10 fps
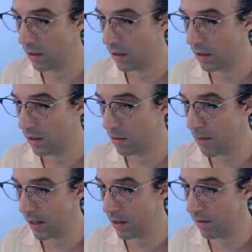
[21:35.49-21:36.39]
Let's come
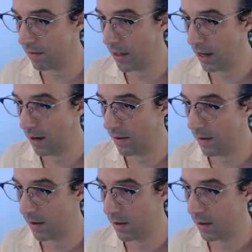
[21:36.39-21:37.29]
back to the fly.
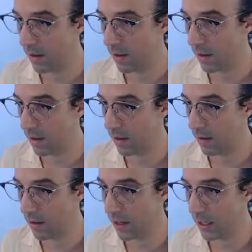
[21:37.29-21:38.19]

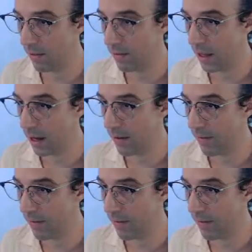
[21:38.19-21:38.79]
Yucky fly.